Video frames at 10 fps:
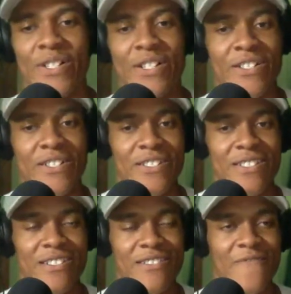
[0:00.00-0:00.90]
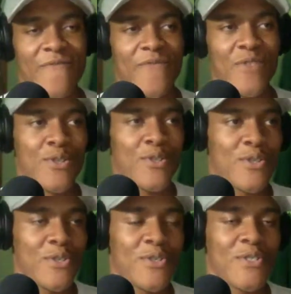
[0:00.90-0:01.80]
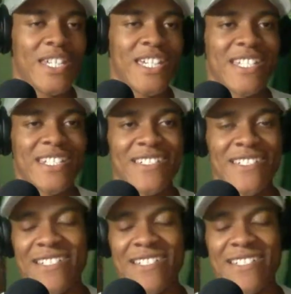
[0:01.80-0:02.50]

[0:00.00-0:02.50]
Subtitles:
on food and